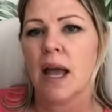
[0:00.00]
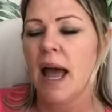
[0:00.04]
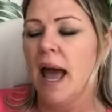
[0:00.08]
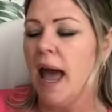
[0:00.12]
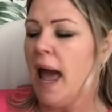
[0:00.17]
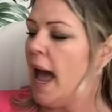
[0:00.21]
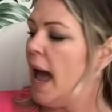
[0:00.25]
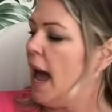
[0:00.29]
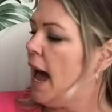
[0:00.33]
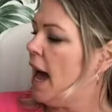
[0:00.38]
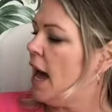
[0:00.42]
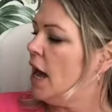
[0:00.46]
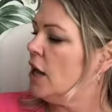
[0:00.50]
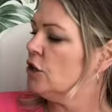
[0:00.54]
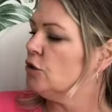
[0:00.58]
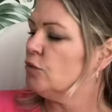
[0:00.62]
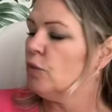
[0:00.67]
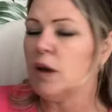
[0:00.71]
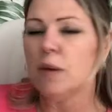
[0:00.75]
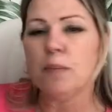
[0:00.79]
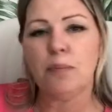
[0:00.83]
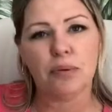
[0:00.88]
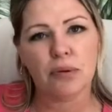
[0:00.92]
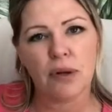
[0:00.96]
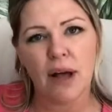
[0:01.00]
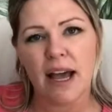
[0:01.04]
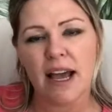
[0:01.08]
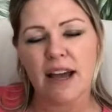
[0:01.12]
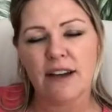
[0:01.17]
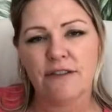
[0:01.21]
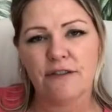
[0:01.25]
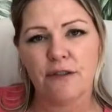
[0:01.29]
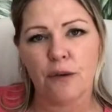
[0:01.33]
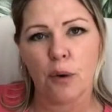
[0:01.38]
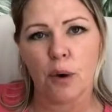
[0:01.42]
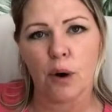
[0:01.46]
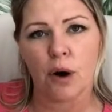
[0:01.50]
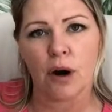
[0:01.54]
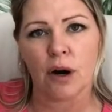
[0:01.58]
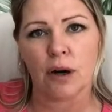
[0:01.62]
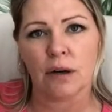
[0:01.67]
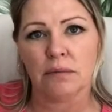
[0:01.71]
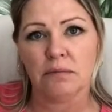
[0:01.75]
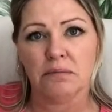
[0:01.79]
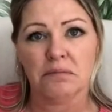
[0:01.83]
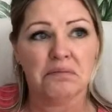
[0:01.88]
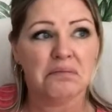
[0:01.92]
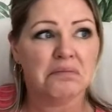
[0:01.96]
and we play
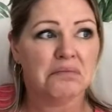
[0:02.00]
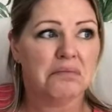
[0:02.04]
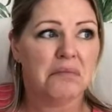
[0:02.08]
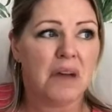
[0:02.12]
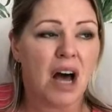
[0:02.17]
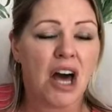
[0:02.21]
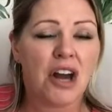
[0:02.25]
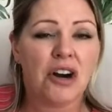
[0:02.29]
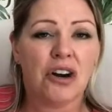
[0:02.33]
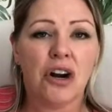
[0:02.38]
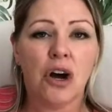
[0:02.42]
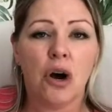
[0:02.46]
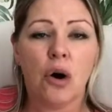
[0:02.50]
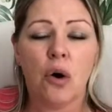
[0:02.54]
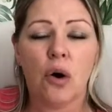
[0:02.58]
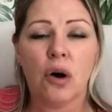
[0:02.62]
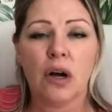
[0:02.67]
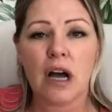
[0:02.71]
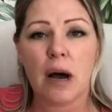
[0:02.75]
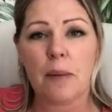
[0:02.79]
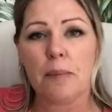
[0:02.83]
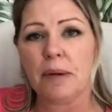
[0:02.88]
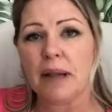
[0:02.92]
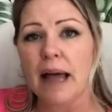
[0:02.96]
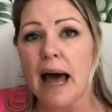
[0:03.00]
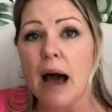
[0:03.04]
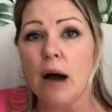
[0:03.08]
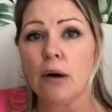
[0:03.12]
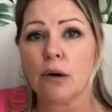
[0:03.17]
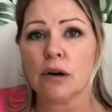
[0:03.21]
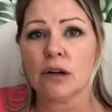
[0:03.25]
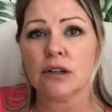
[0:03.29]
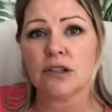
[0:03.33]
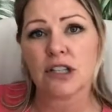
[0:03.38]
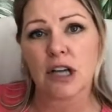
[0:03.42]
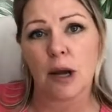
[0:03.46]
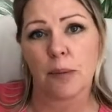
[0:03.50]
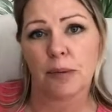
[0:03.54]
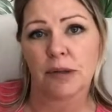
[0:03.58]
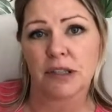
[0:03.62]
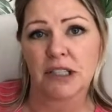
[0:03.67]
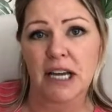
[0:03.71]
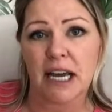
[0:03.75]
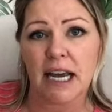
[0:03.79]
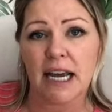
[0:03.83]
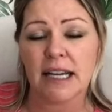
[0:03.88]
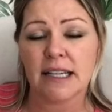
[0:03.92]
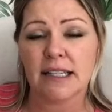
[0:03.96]
for, I don't know, a couple hours, couple
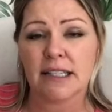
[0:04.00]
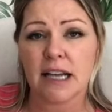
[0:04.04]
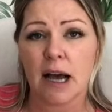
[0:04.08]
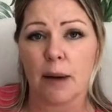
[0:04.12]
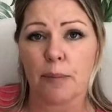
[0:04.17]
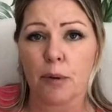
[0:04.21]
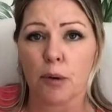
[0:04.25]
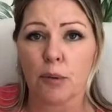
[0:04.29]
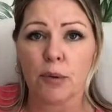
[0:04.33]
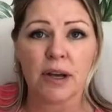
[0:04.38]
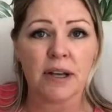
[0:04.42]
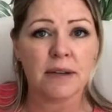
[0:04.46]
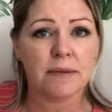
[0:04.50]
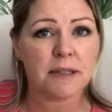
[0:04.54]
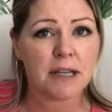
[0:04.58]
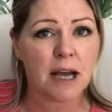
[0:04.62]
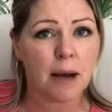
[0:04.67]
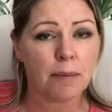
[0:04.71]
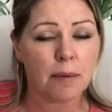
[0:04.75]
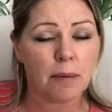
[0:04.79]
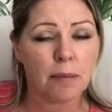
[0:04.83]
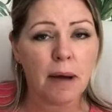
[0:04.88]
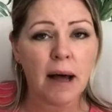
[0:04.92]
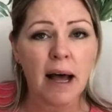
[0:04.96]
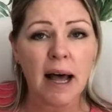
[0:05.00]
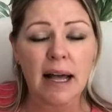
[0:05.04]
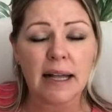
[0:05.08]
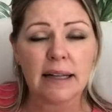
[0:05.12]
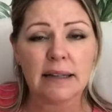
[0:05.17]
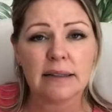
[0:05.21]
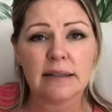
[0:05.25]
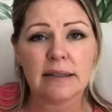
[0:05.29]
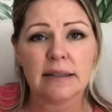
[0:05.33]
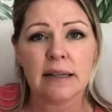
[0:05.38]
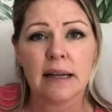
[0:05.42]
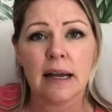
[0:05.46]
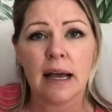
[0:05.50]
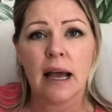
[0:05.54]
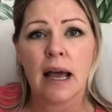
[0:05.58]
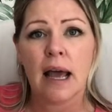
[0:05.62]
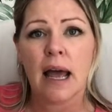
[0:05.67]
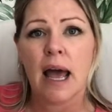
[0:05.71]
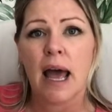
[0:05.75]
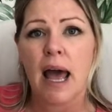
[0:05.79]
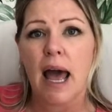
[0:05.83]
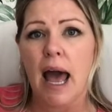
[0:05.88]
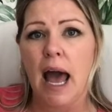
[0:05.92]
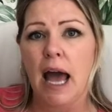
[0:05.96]
days, couple weeks, couple months,
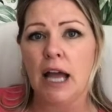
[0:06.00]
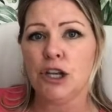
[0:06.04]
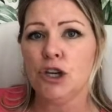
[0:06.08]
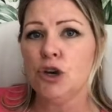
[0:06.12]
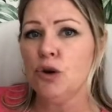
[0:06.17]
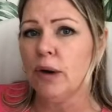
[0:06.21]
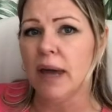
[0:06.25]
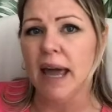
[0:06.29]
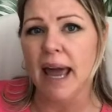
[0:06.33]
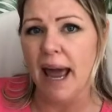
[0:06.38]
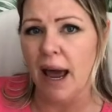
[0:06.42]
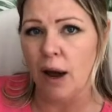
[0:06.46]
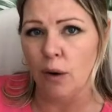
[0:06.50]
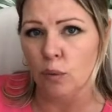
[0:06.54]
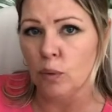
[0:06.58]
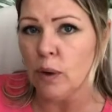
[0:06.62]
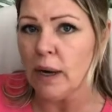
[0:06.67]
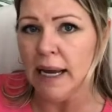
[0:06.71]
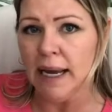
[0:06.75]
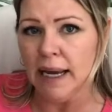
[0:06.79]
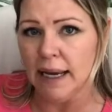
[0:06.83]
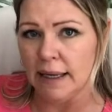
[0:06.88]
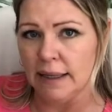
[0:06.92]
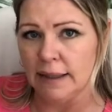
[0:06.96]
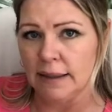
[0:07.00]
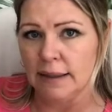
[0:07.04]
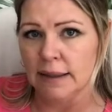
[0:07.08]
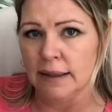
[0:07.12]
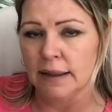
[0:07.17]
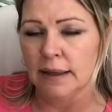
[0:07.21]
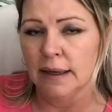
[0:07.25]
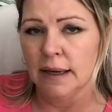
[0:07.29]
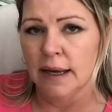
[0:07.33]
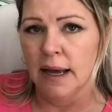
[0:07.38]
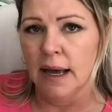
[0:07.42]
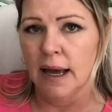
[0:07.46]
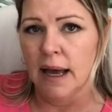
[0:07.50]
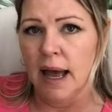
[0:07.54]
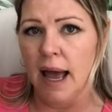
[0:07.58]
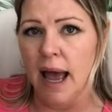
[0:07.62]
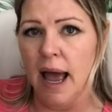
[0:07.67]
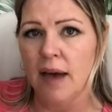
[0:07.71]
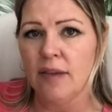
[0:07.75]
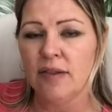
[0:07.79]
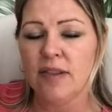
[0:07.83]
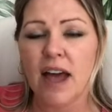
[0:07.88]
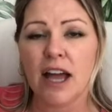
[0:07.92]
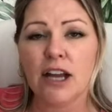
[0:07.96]
and you can't win.
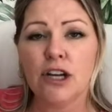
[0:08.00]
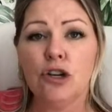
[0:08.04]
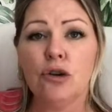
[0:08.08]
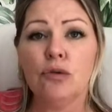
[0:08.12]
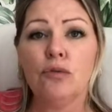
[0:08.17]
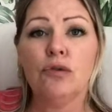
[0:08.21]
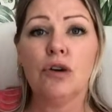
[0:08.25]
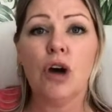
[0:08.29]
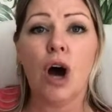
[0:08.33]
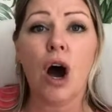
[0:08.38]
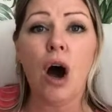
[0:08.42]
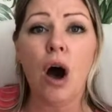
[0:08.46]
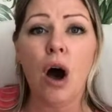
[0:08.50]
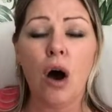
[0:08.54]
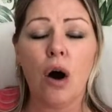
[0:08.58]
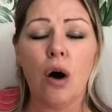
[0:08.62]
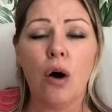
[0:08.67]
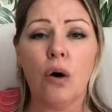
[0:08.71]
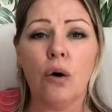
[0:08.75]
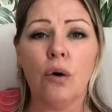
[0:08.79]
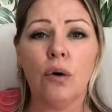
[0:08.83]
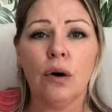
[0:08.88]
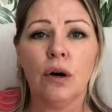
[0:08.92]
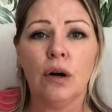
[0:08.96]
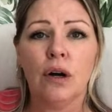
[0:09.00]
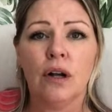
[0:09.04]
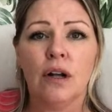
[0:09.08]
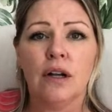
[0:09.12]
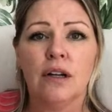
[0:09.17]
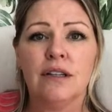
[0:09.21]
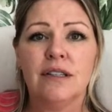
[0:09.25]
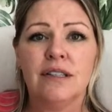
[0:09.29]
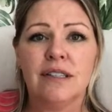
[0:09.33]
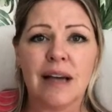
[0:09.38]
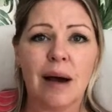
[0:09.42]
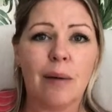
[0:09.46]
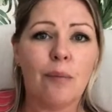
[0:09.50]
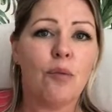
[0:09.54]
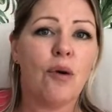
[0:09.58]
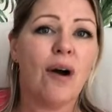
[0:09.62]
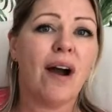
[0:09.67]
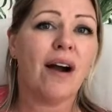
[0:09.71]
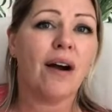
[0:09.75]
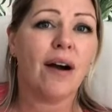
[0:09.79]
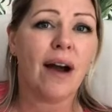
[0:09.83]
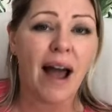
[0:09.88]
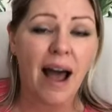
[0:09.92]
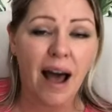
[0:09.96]
And then you go
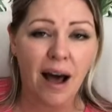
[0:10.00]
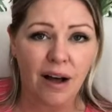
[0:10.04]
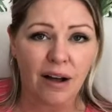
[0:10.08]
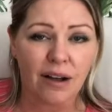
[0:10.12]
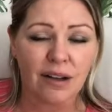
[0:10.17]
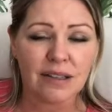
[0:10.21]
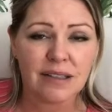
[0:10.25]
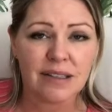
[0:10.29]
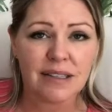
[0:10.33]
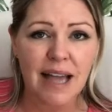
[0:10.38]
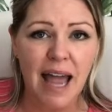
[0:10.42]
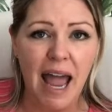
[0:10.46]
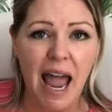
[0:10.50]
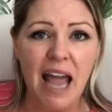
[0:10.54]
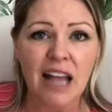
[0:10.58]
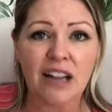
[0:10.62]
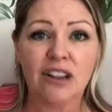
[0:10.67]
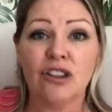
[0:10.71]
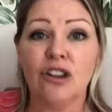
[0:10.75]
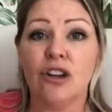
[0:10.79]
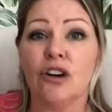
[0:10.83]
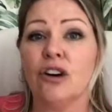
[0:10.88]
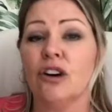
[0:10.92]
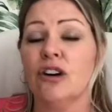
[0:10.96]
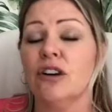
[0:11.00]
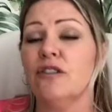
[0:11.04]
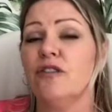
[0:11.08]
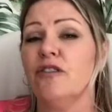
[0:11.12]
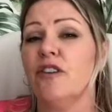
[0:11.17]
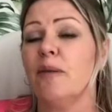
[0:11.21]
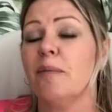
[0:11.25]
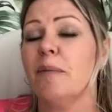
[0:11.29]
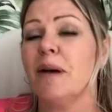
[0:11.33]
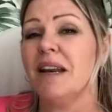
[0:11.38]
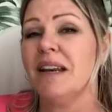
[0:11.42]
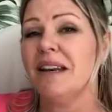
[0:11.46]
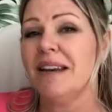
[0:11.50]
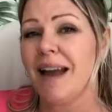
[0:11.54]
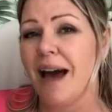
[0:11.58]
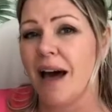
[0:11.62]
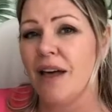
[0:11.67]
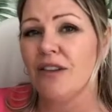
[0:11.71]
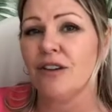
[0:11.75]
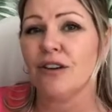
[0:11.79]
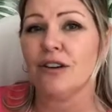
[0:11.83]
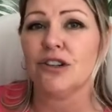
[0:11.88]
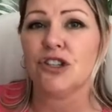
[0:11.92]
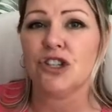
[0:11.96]
somewhere else and learn from
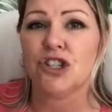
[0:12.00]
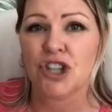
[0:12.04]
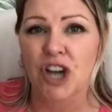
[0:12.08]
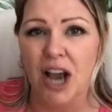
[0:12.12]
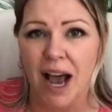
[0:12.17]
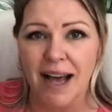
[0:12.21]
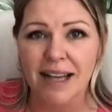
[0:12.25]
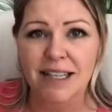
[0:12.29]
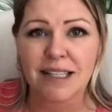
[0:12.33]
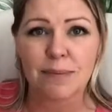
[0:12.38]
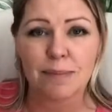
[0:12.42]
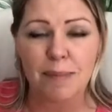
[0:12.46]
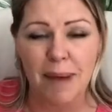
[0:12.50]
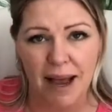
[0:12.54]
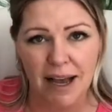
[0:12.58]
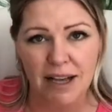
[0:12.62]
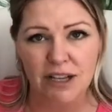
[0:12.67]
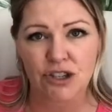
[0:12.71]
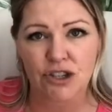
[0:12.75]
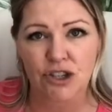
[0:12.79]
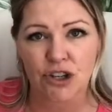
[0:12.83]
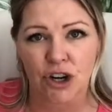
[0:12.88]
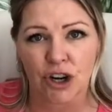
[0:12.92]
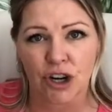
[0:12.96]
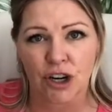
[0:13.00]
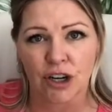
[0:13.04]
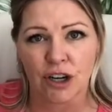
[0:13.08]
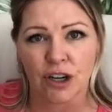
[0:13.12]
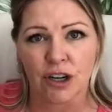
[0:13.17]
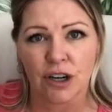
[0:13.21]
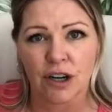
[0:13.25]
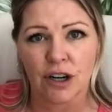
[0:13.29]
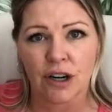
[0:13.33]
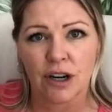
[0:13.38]
another chess master